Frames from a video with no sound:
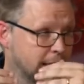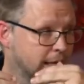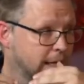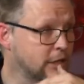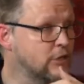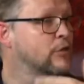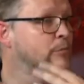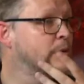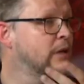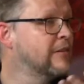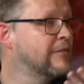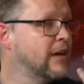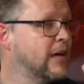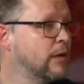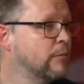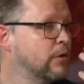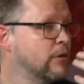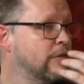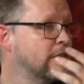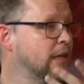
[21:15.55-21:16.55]
it should be a
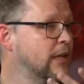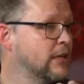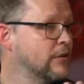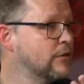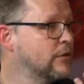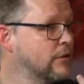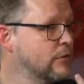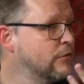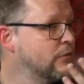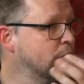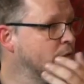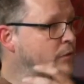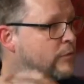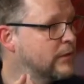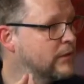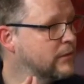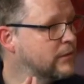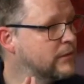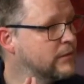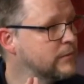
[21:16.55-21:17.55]
viable thing to use in your build.